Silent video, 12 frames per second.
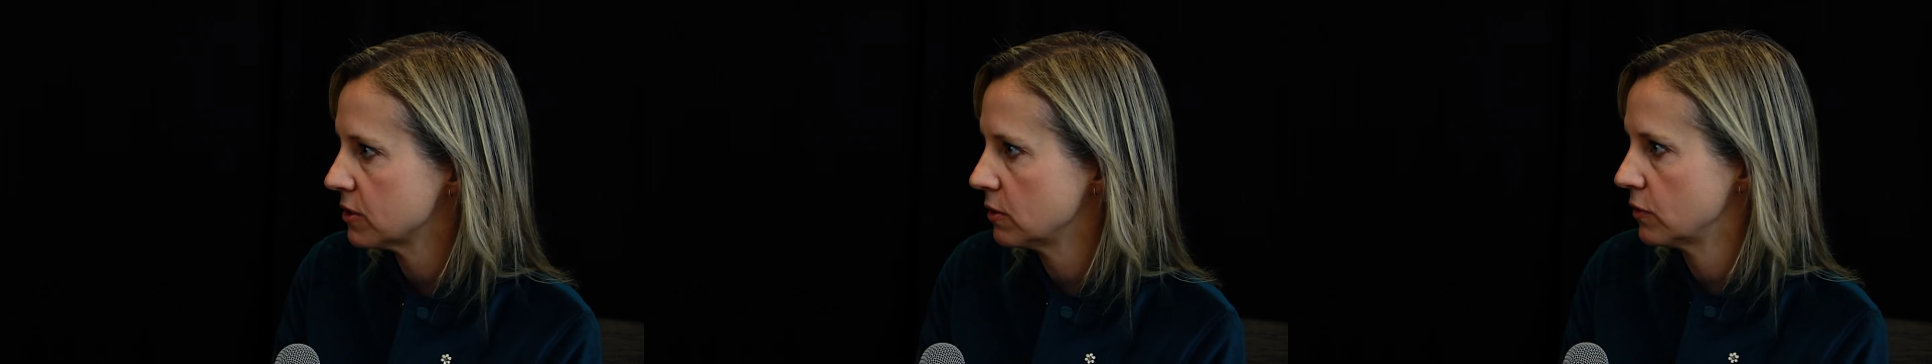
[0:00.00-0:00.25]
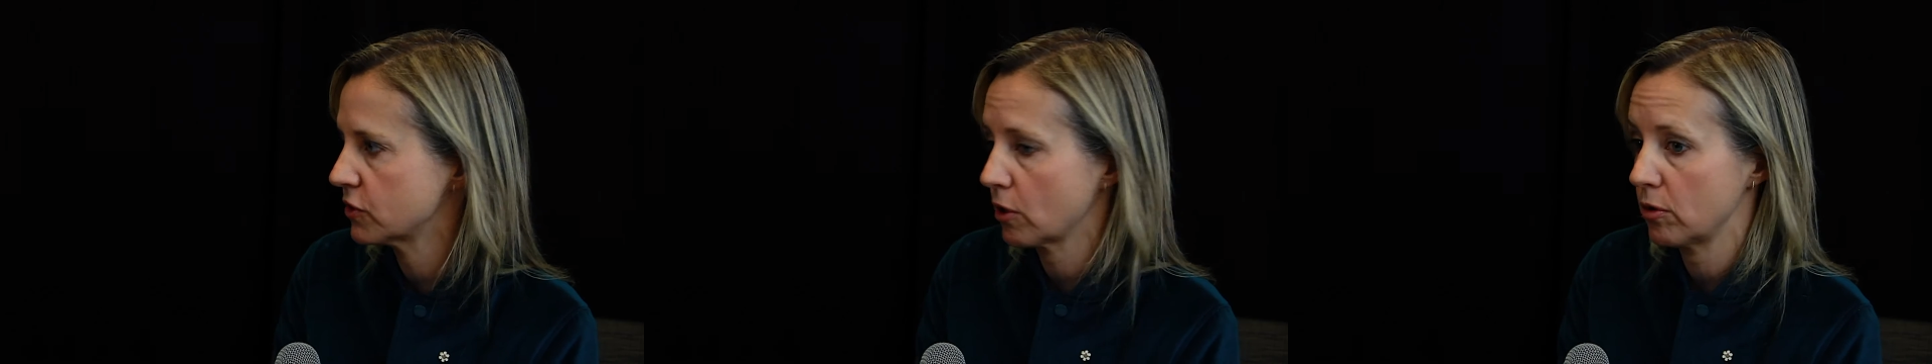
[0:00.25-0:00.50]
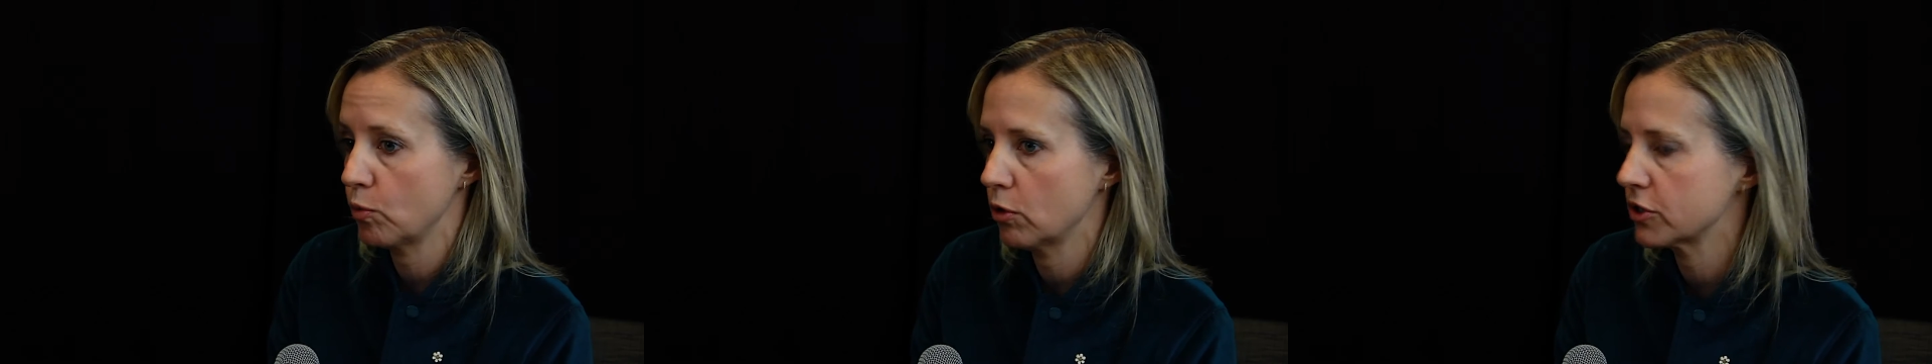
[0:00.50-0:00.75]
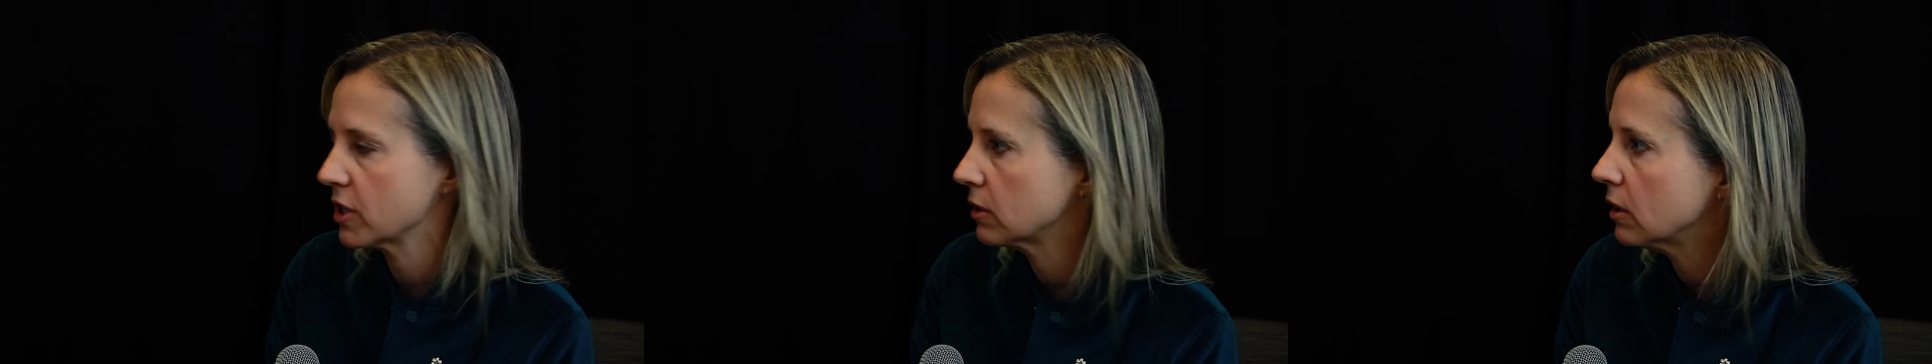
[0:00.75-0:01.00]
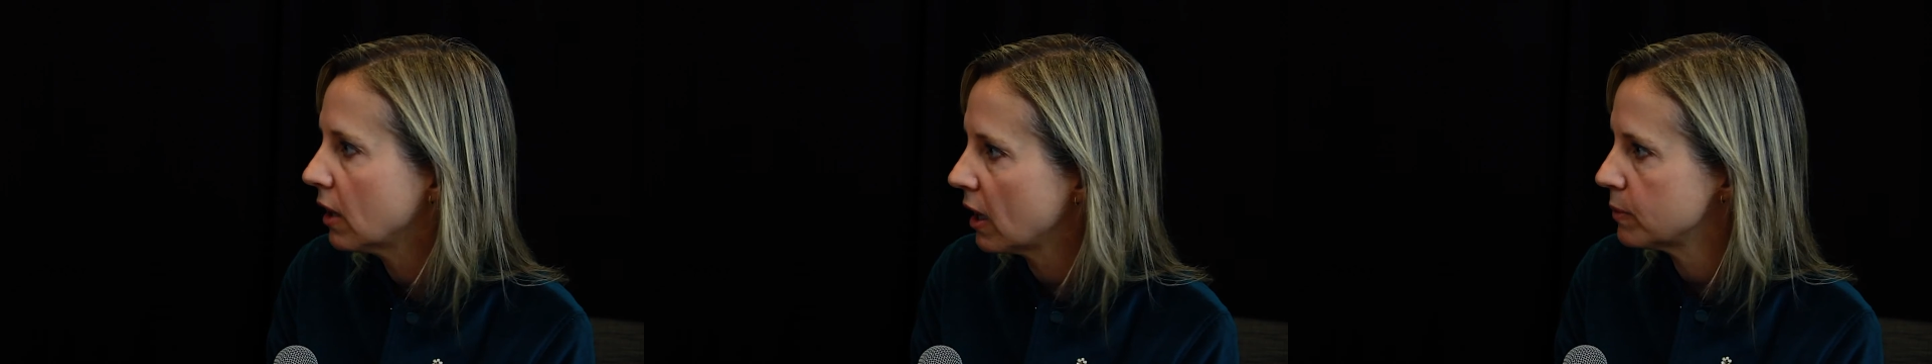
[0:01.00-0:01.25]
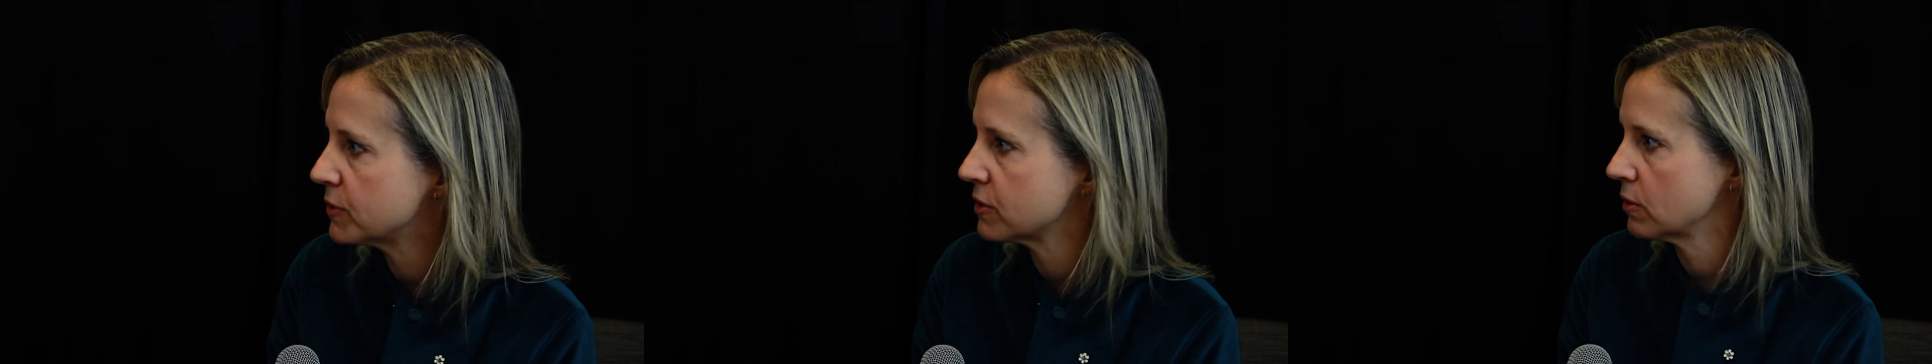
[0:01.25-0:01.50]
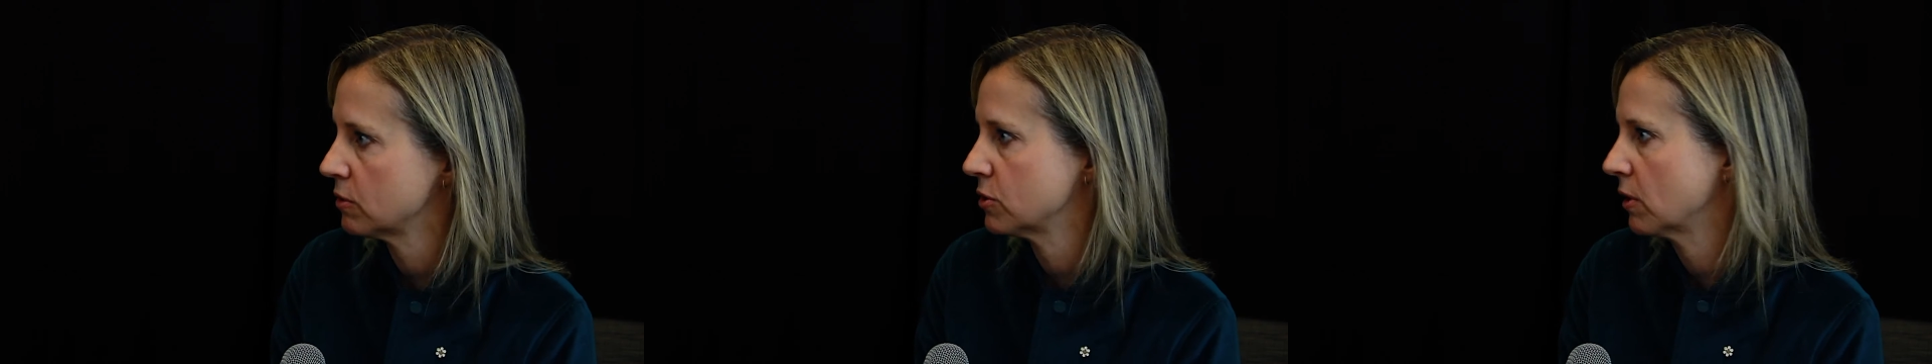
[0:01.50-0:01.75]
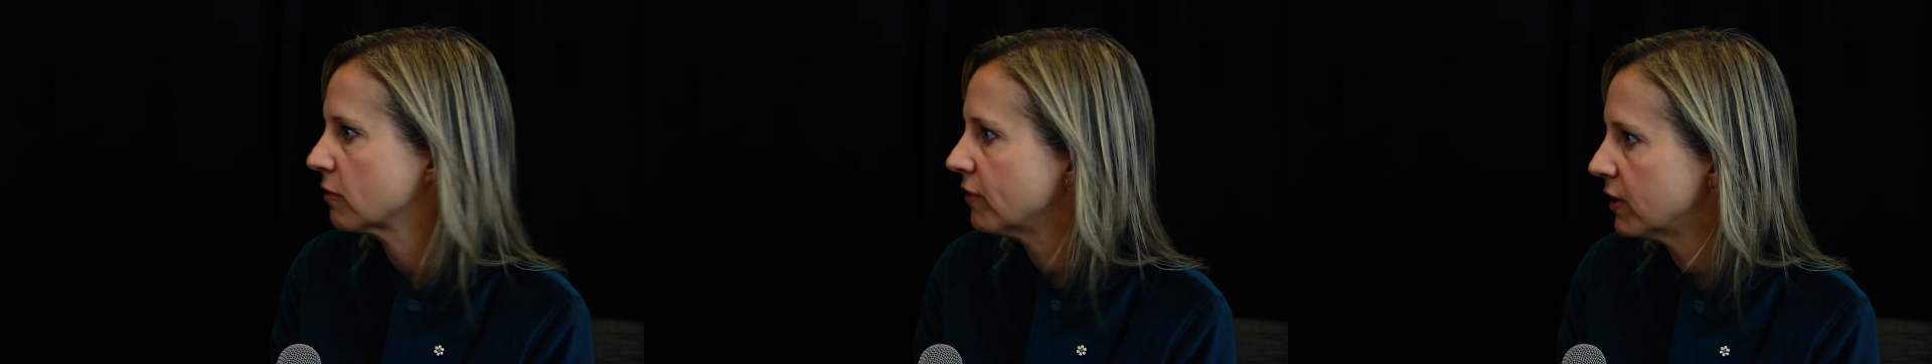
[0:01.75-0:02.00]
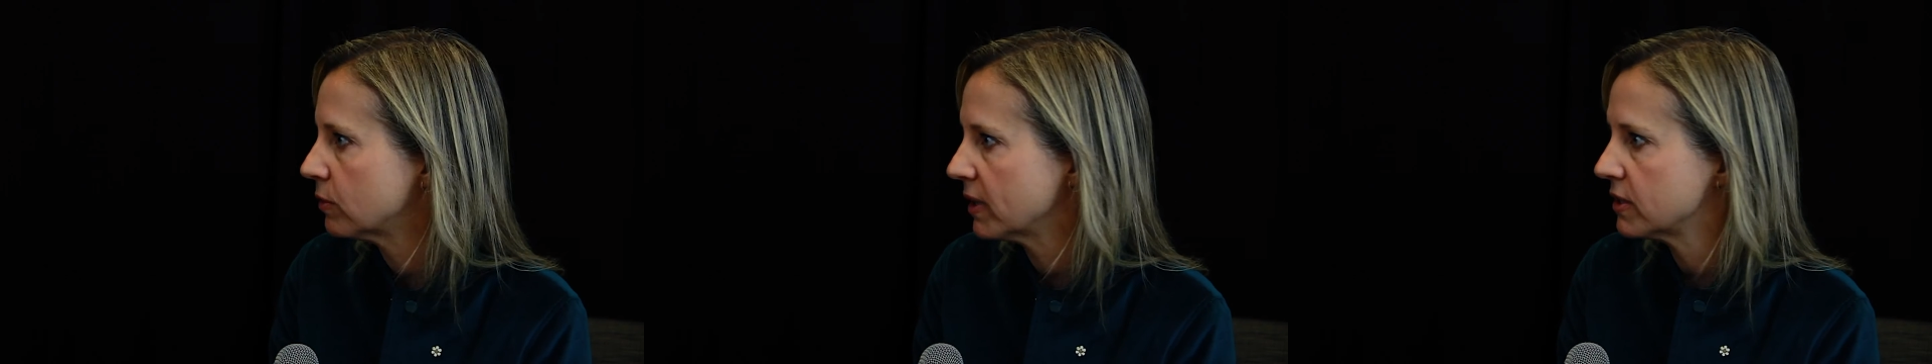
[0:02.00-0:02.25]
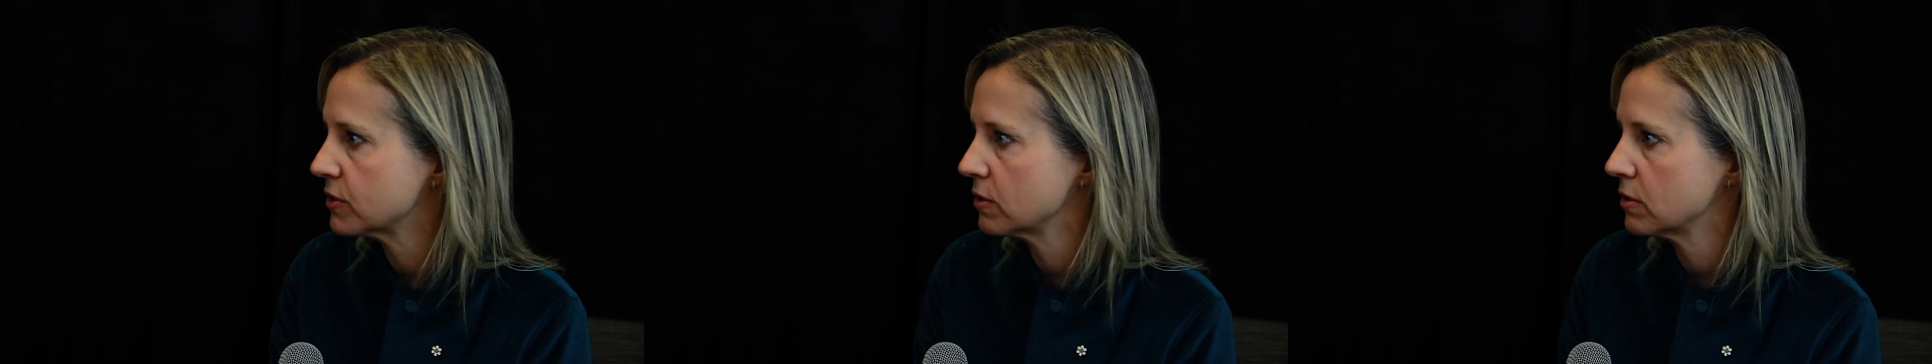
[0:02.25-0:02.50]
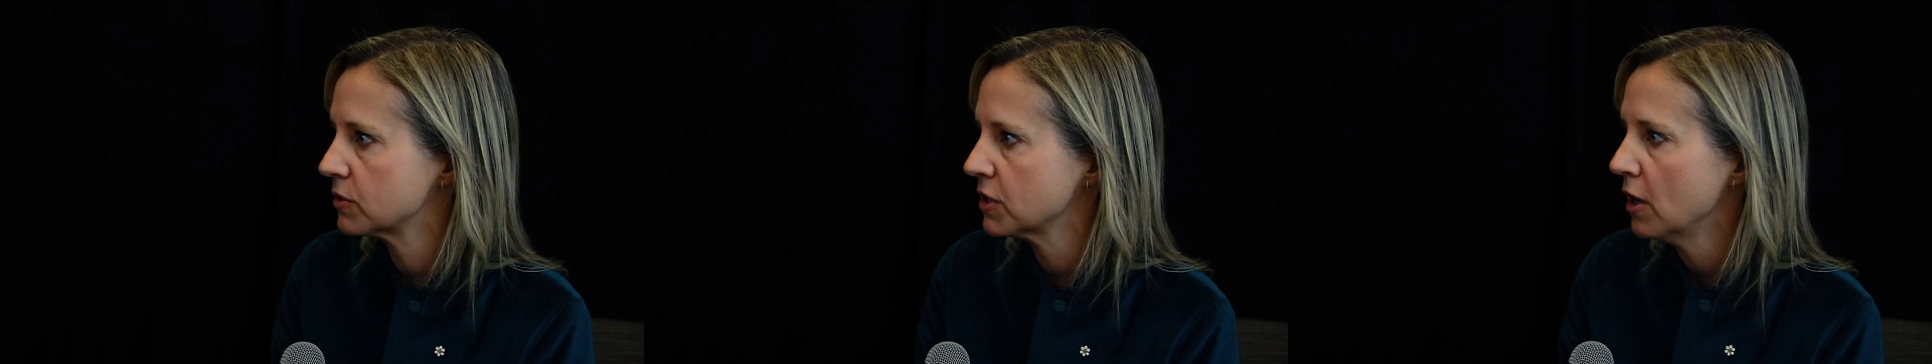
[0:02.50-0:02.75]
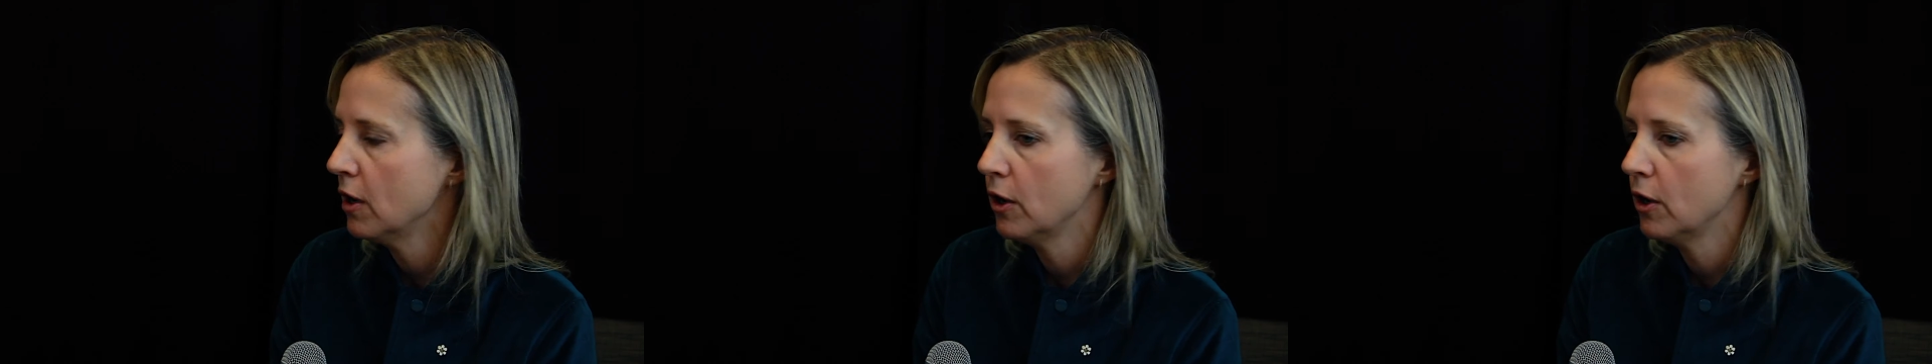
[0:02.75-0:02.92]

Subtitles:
who've started War Child clubs, who are doing fundraisers,